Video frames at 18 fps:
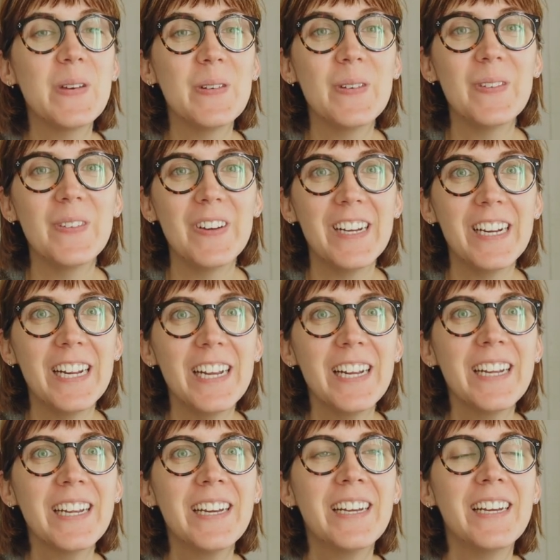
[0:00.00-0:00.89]
Of
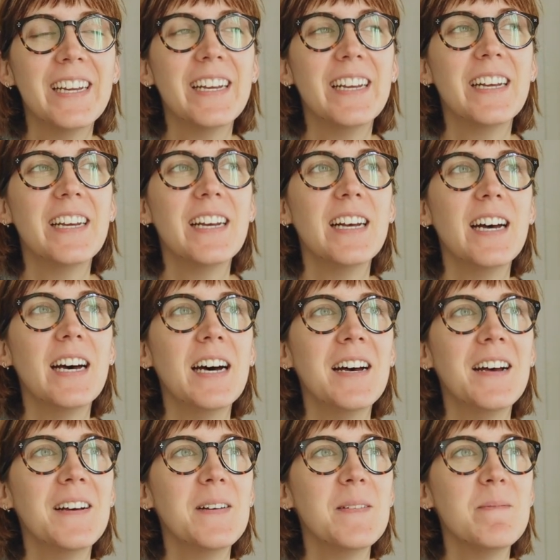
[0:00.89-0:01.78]
reading,
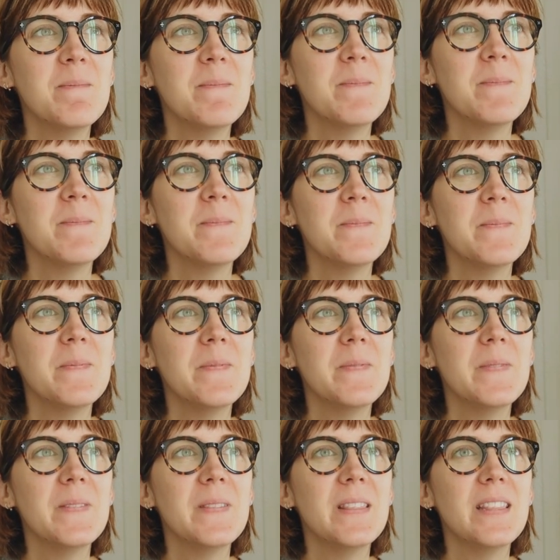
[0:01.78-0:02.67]
um,
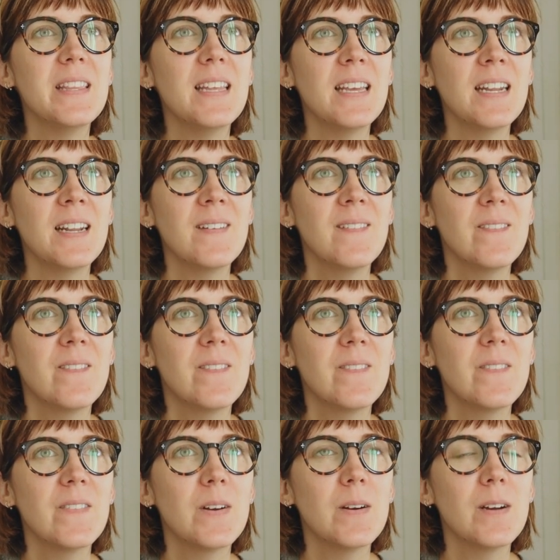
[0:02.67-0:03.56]
and I've
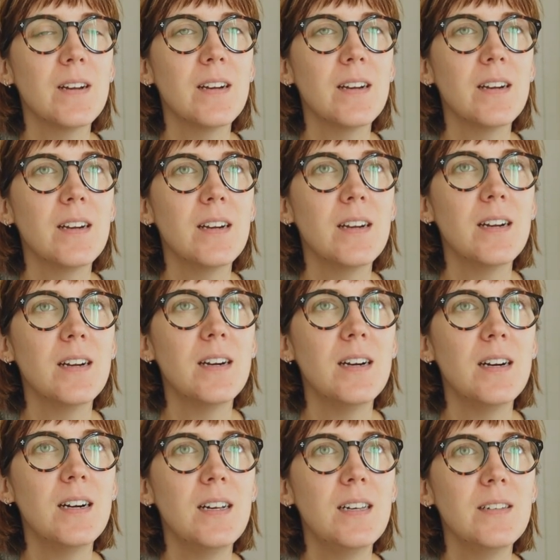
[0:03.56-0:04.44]

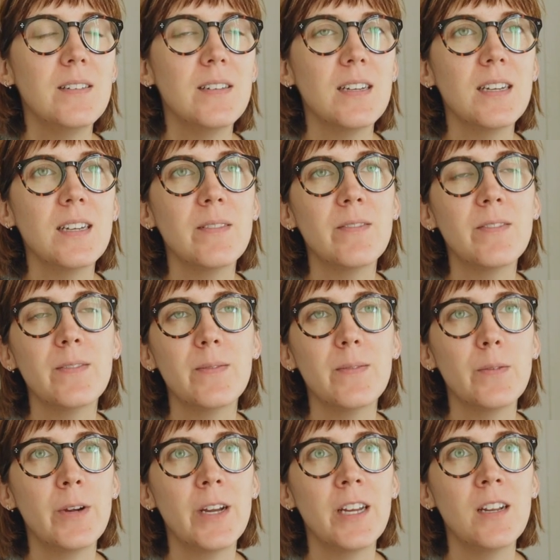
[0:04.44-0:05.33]
I've
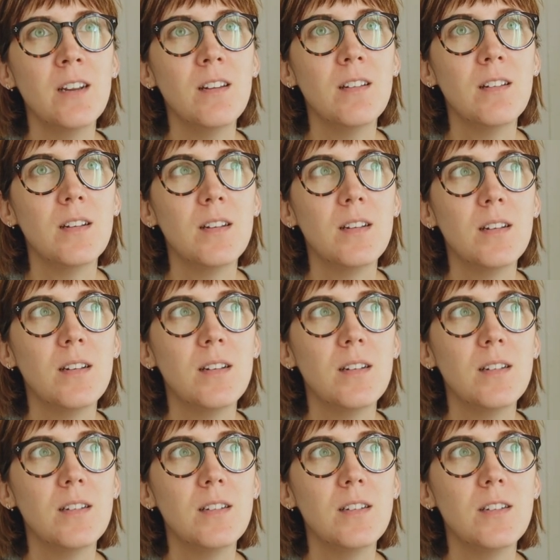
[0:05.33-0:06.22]
read
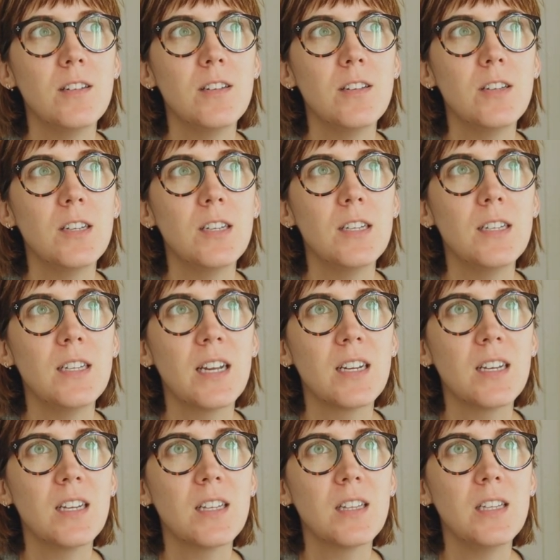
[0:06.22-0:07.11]

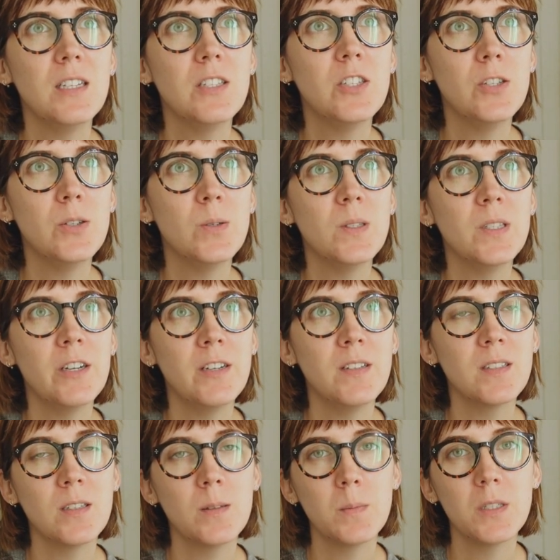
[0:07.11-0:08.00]
technically two
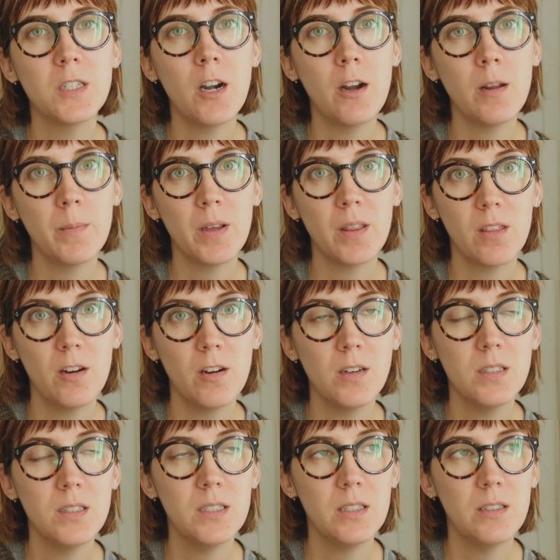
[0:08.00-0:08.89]
series, and I'm starting my
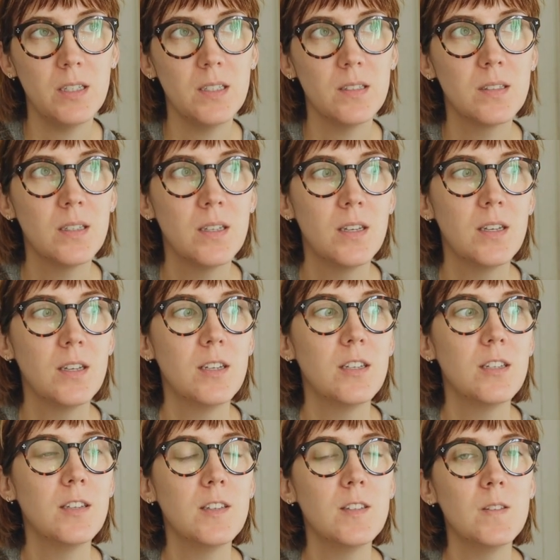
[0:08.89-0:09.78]
third series,
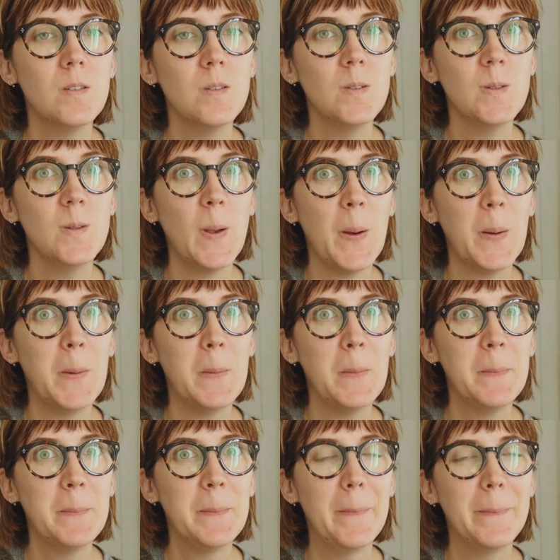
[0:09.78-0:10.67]
so